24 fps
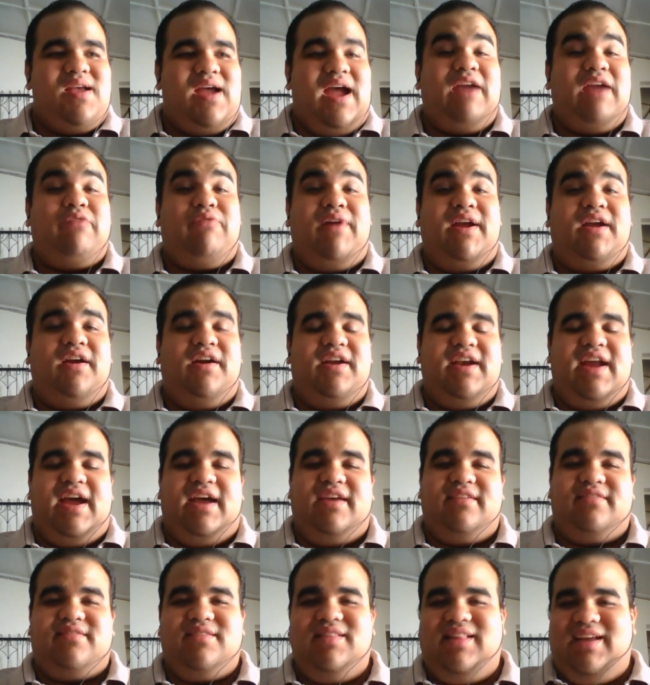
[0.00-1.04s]
and
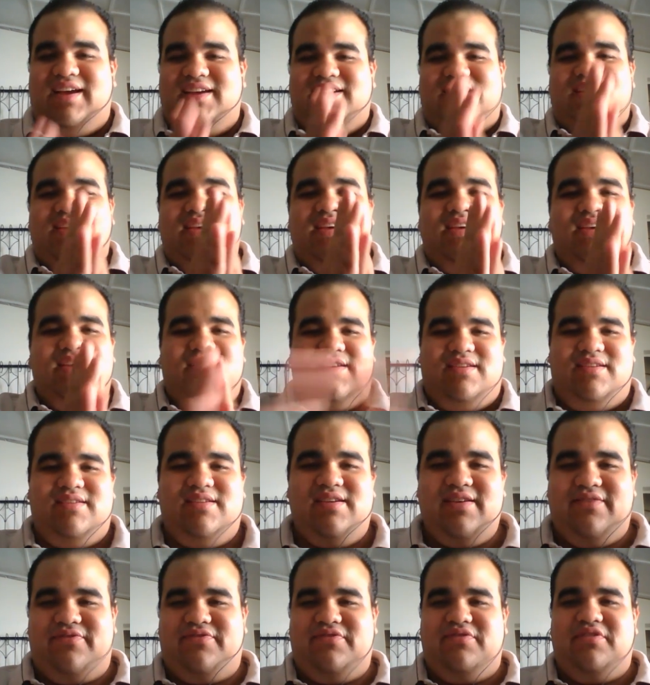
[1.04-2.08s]
recognize like
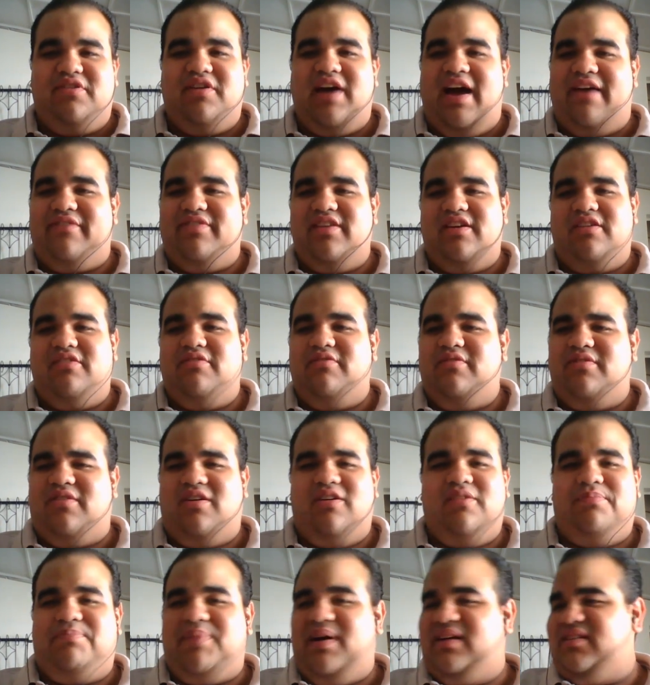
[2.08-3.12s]
if you have the
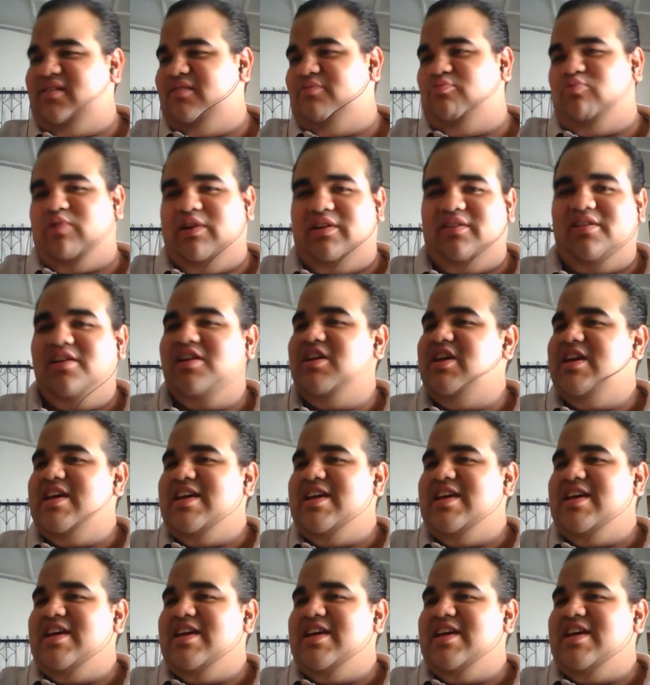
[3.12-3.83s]
whole pattern where